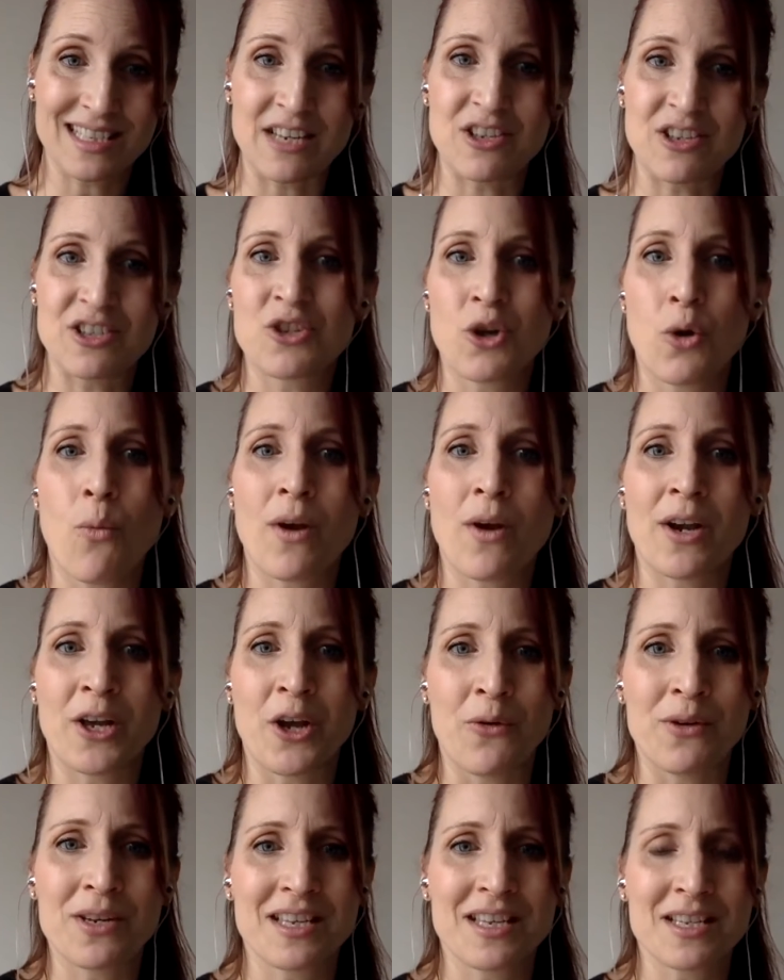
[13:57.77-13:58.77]
I just don't want to
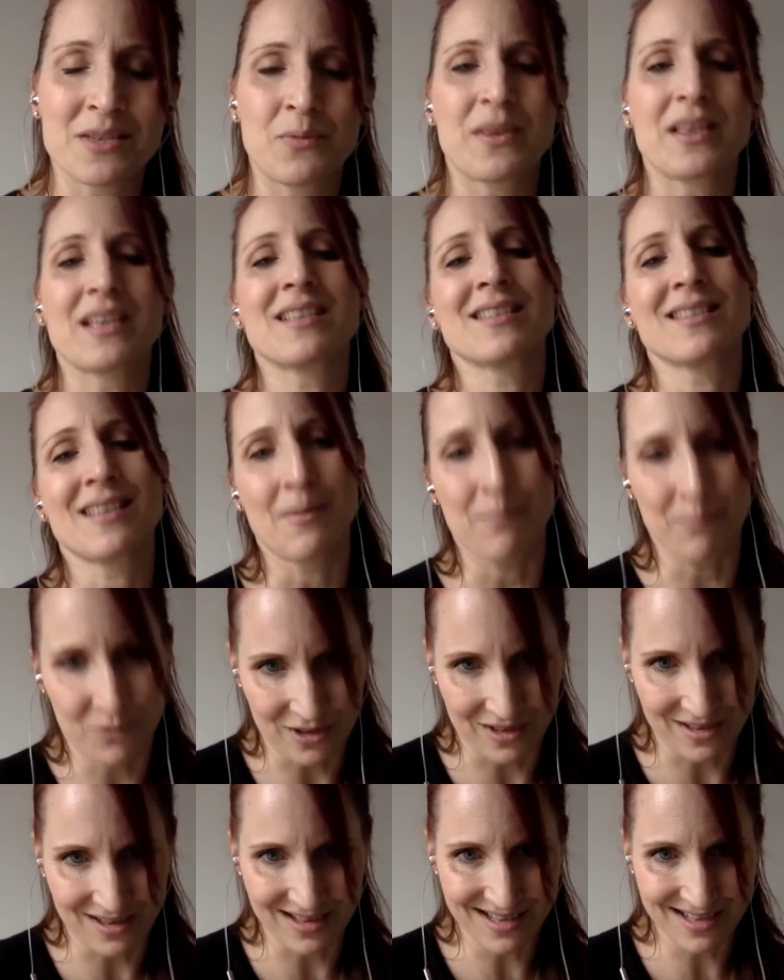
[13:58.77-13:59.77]
go into this with
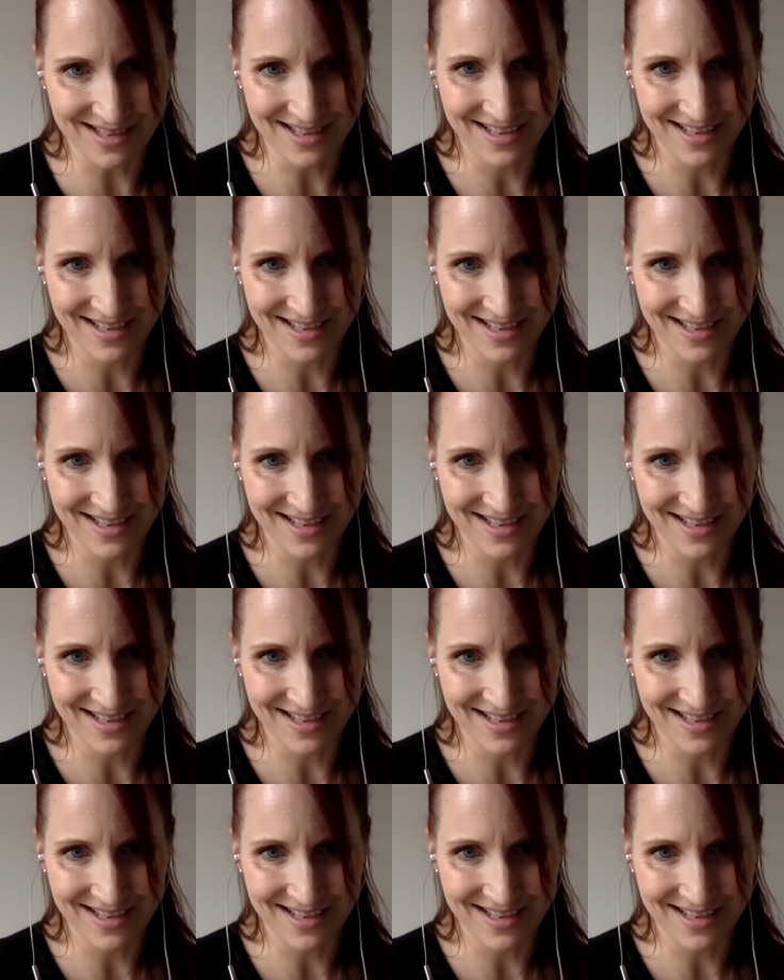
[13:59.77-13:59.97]
assumptions.